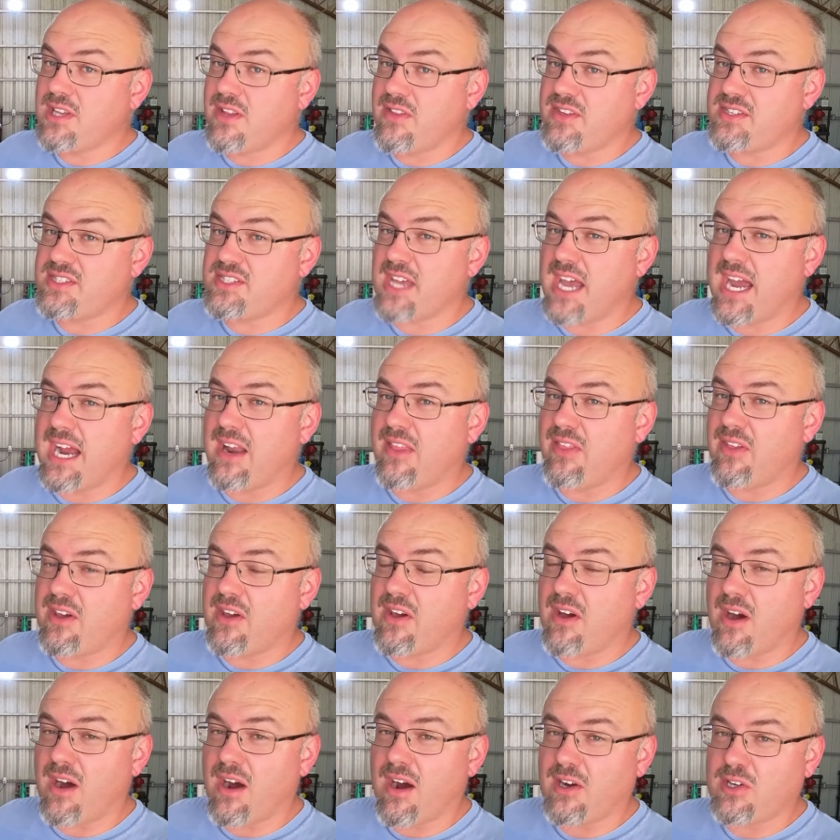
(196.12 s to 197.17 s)
to the side of the
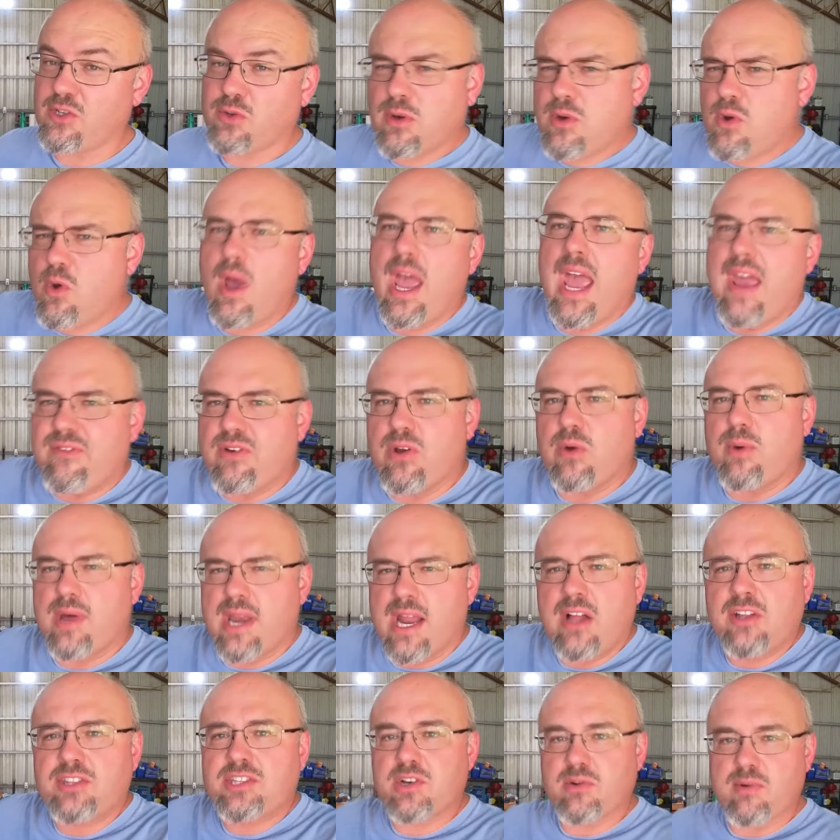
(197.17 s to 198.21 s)
car to annoy everyone
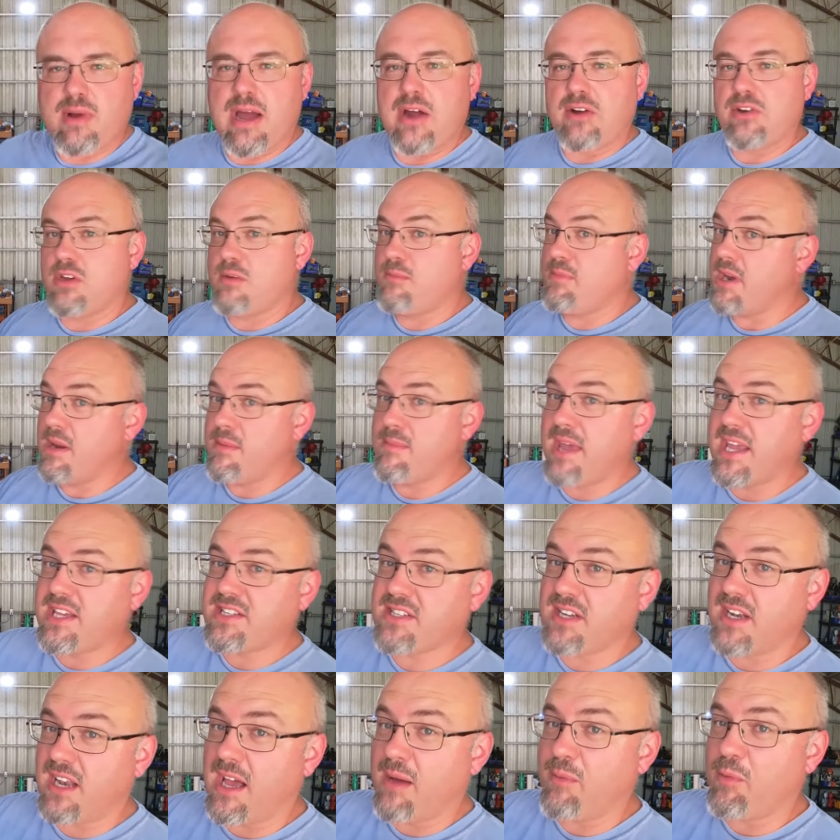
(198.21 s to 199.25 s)
else around you, but it makes
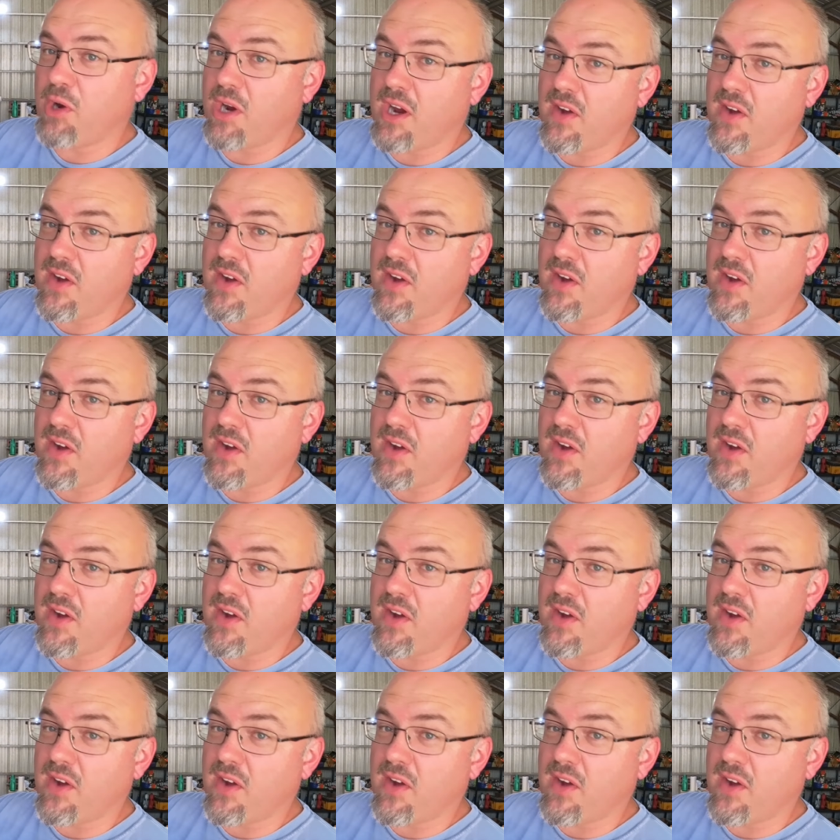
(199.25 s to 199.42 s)
it a lot more